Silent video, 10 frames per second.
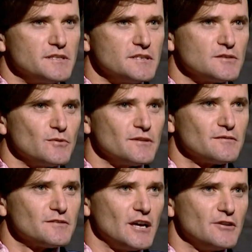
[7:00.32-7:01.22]
business
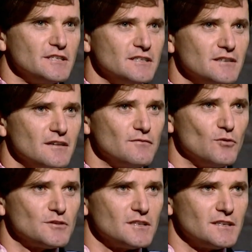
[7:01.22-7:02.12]
with charity,
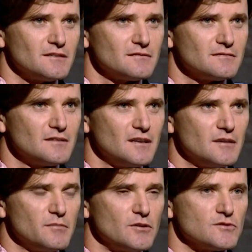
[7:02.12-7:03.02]
unfortunately,
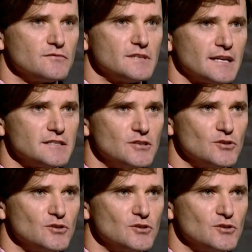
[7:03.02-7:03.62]
because of tax